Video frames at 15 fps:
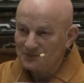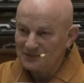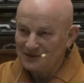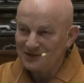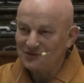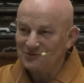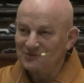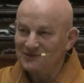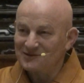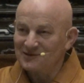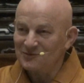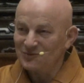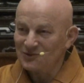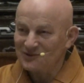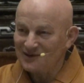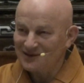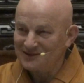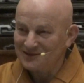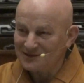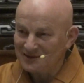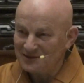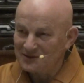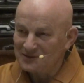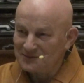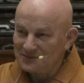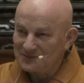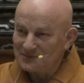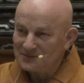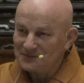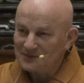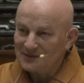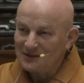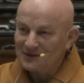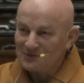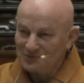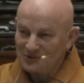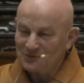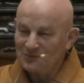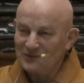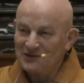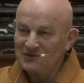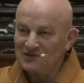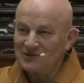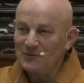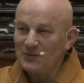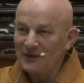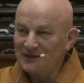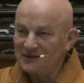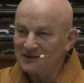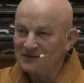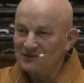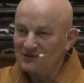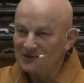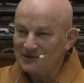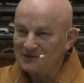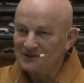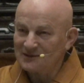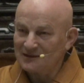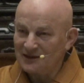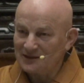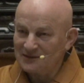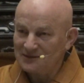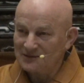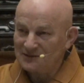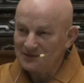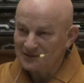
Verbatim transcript: That's what the Buddha did what means dependent origination.